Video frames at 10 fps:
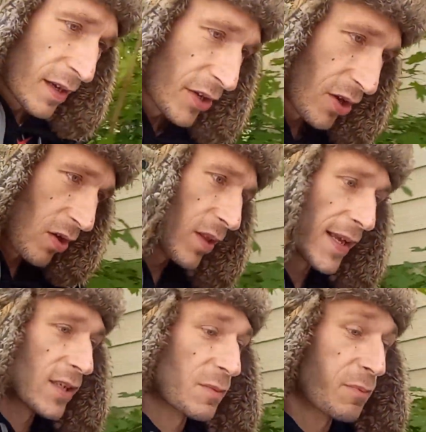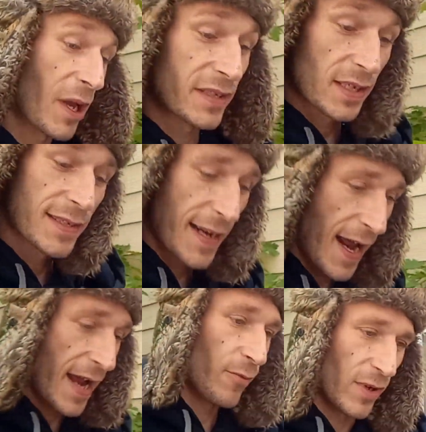like those places that
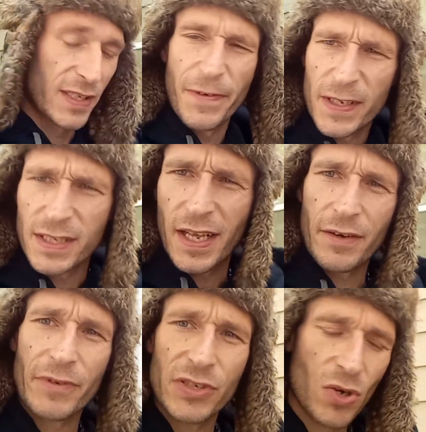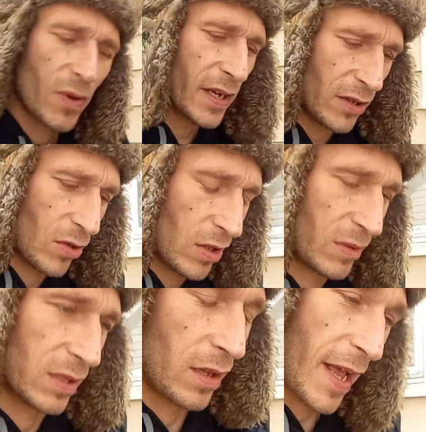I was fixing the inventory, the
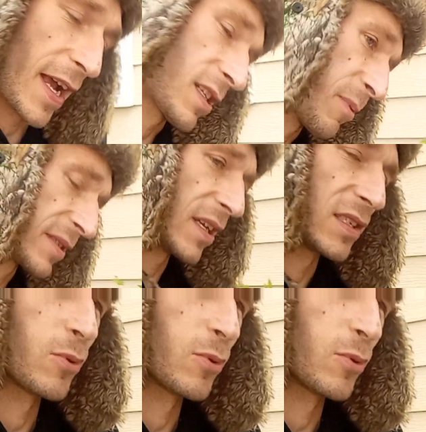last place I was